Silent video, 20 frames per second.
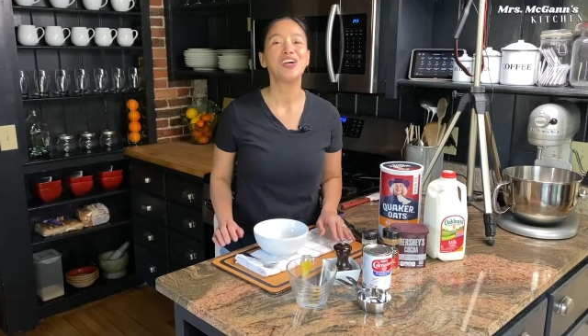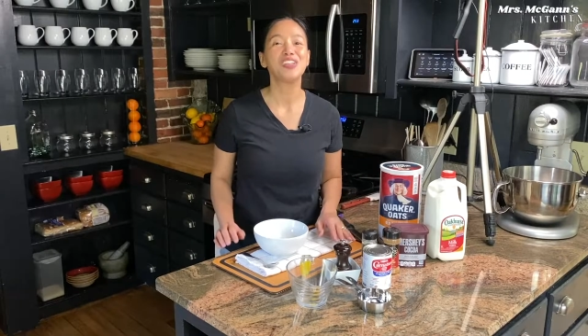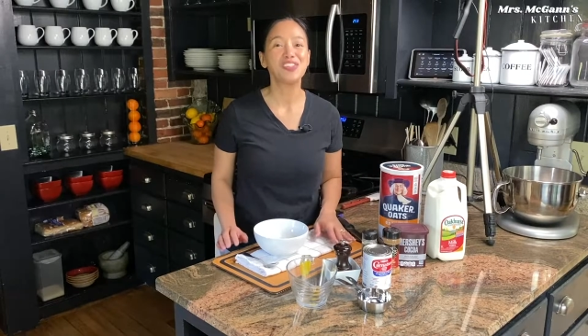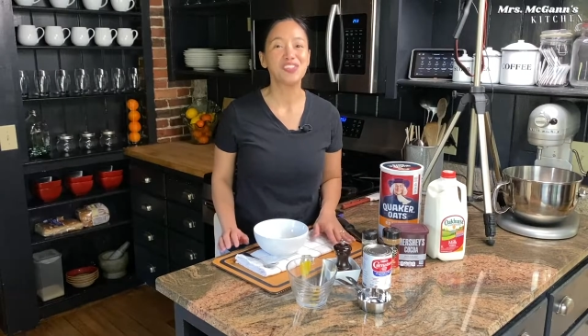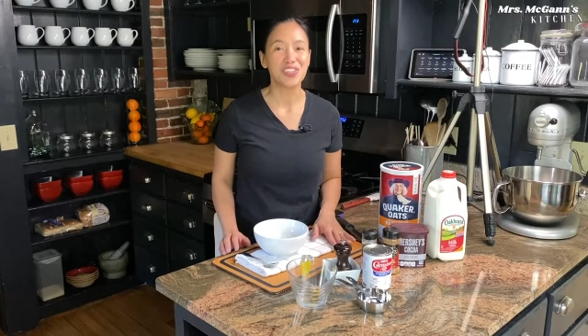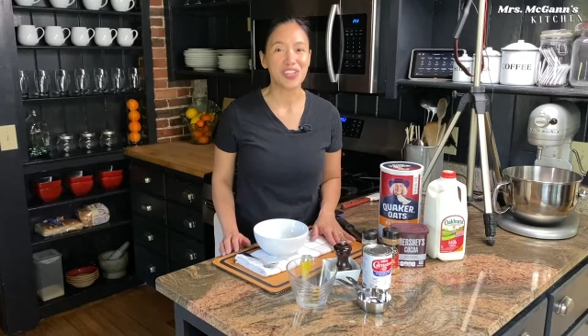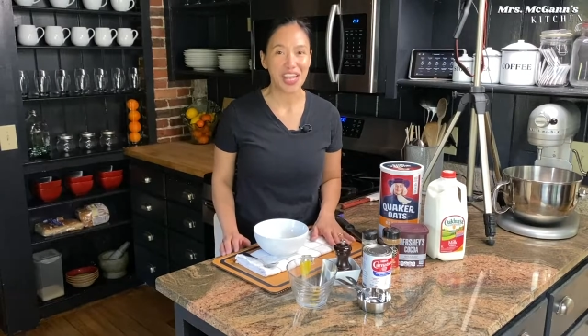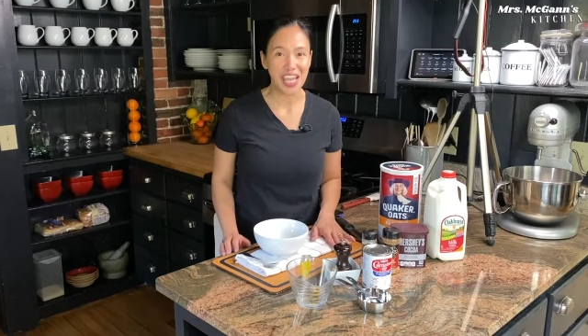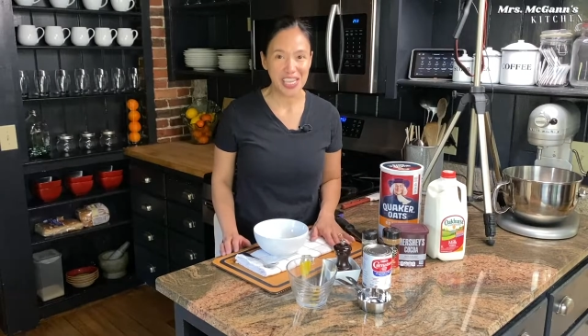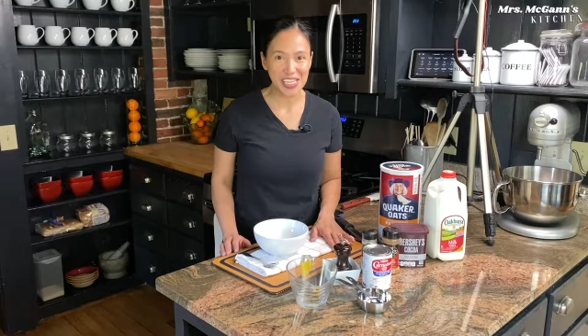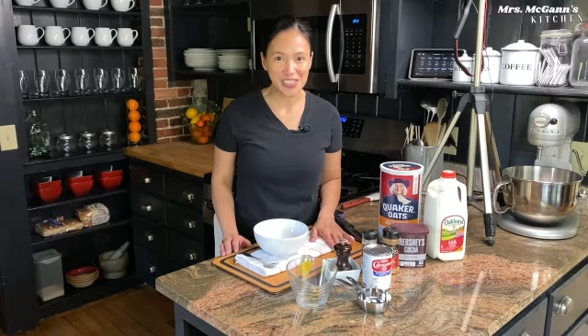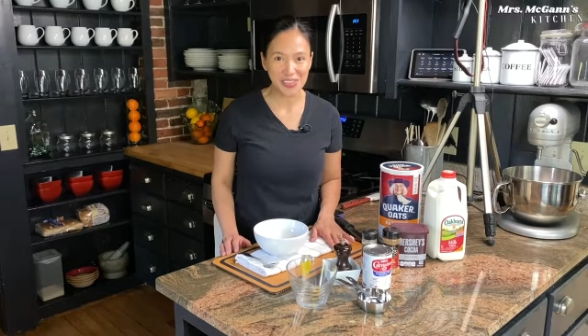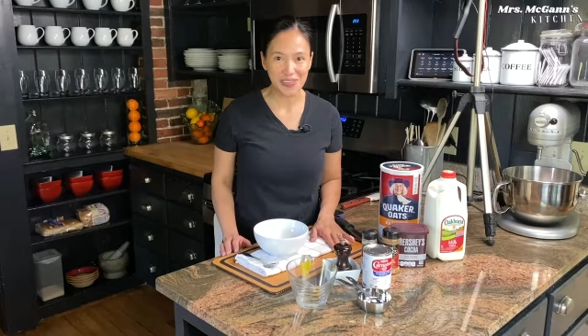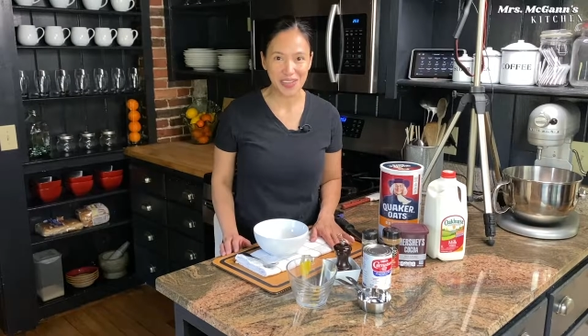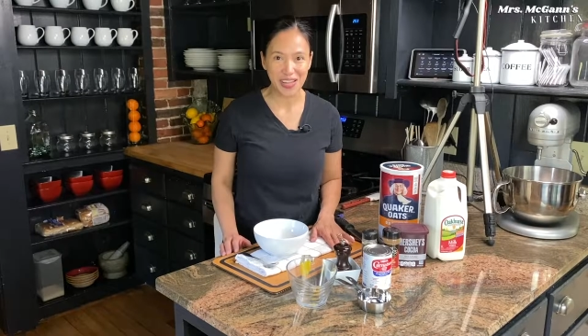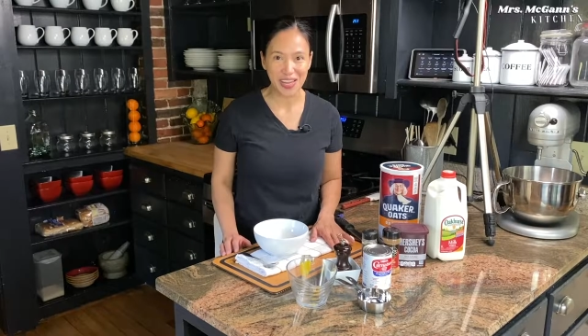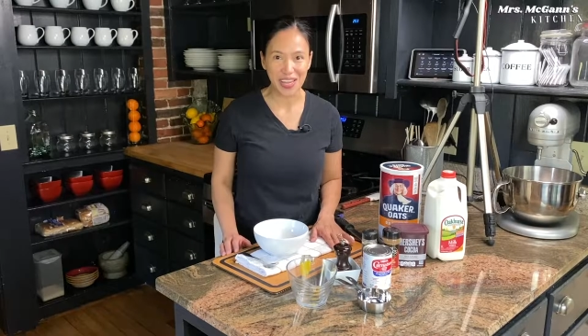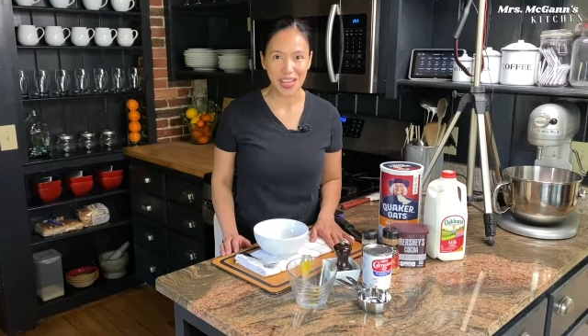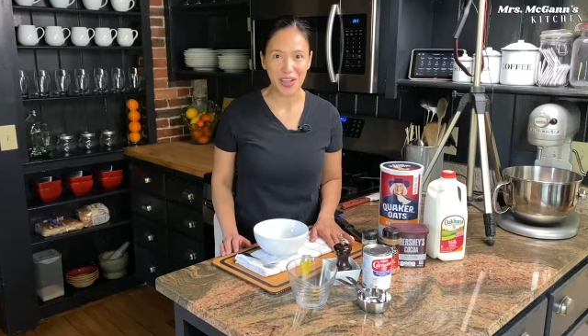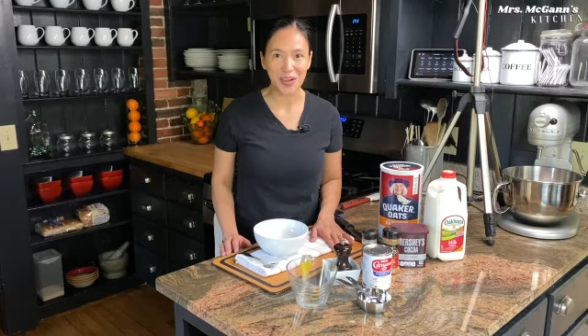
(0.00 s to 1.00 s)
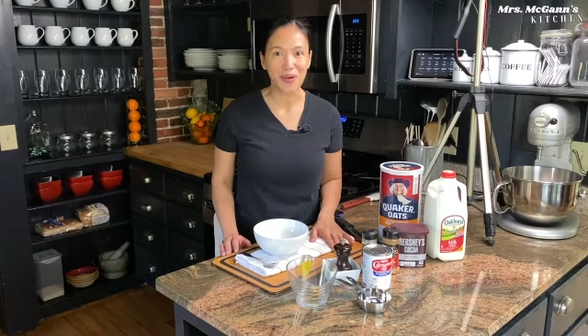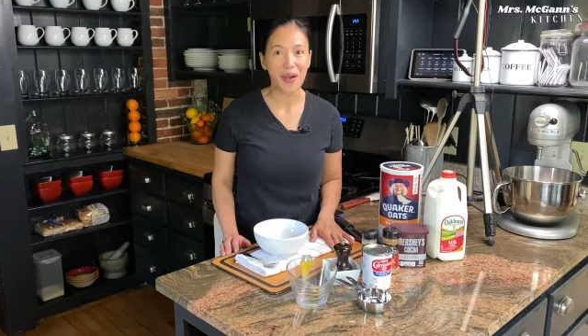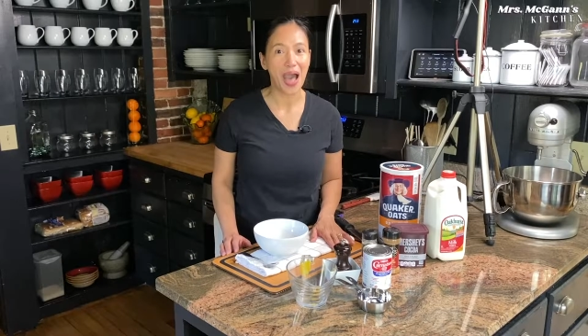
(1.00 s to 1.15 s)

today's video,